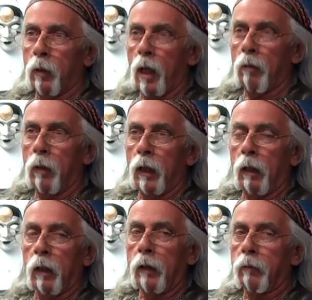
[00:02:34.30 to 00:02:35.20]
we're not
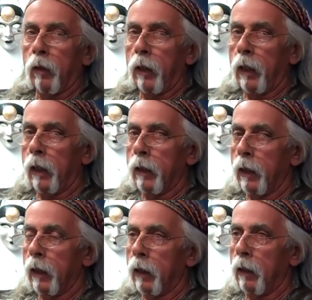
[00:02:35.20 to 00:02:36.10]
really looking for
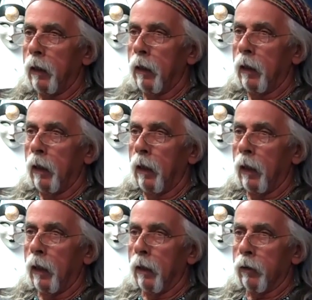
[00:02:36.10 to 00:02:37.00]
anything
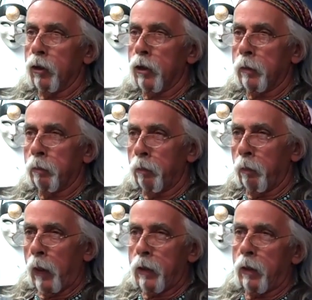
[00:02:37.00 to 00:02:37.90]
uh,
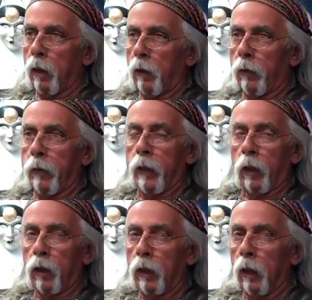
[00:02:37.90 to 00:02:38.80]
special other than
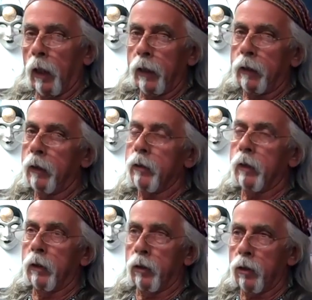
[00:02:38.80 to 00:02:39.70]
a good
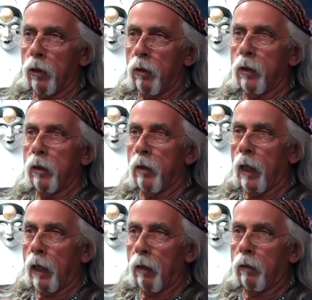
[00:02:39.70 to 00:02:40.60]
likeness and to show you
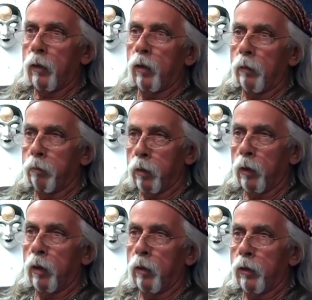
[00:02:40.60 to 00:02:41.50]
how to
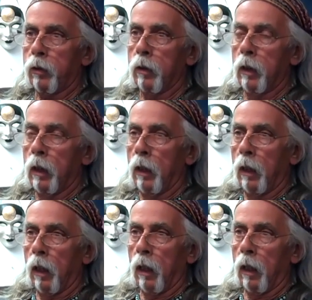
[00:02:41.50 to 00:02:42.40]
approach
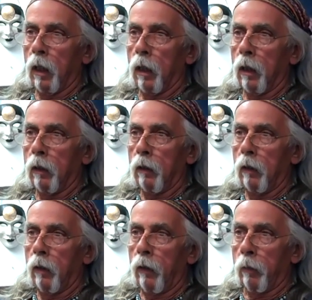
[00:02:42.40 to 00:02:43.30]
uh,
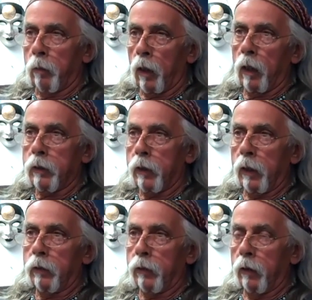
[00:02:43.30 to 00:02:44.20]
the
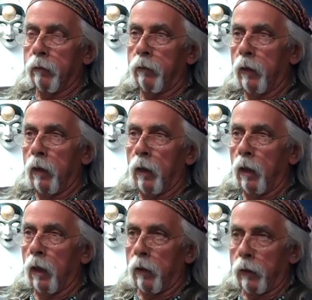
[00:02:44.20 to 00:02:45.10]
process of
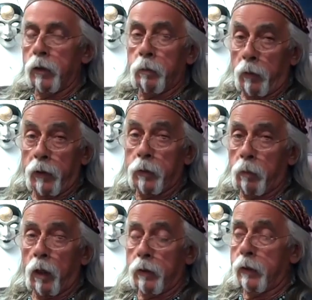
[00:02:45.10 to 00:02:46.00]
uh, this this
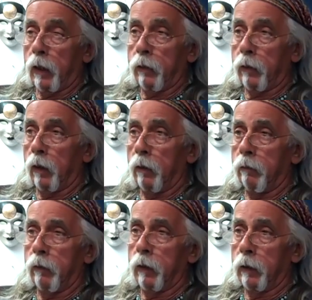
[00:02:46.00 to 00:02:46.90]
process
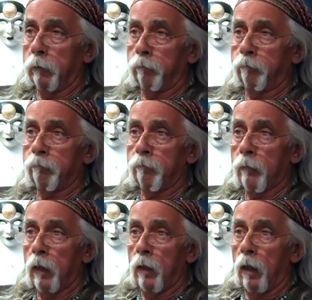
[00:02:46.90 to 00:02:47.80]
of uh,
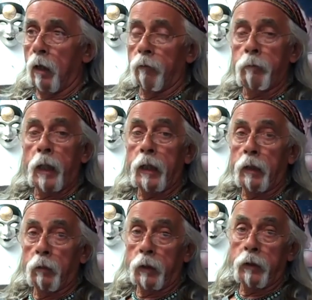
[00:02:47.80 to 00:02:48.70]
of
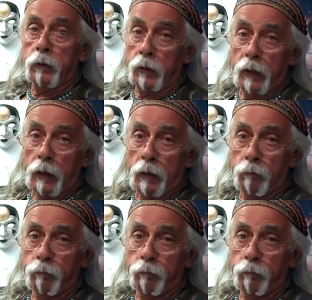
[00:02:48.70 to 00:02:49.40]
painting what you see